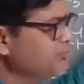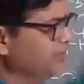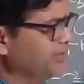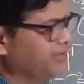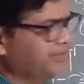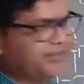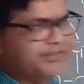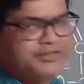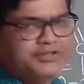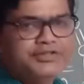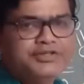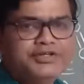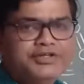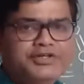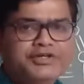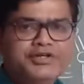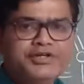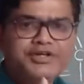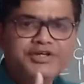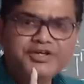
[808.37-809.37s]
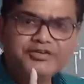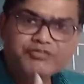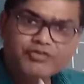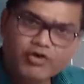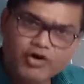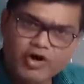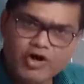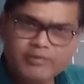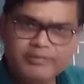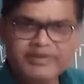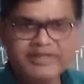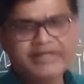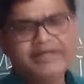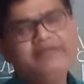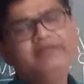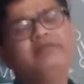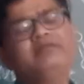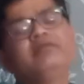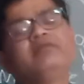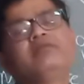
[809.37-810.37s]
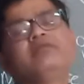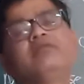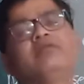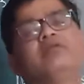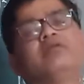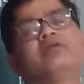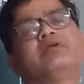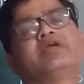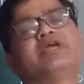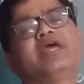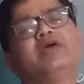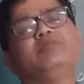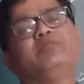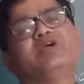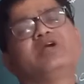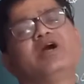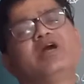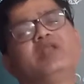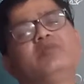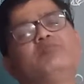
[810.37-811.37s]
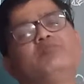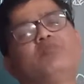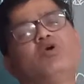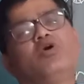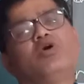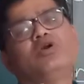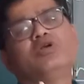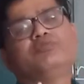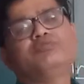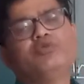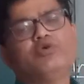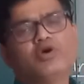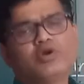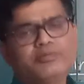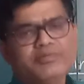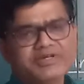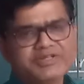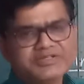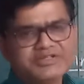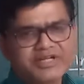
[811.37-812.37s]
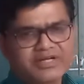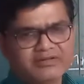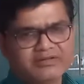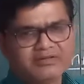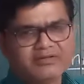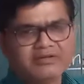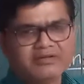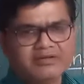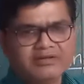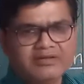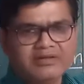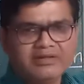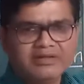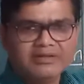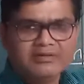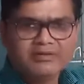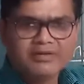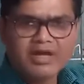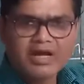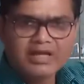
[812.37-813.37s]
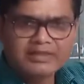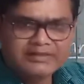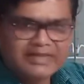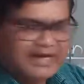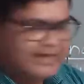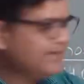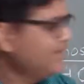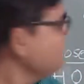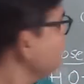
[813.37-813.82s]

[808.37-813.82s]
unit involved in chemical bond formation, that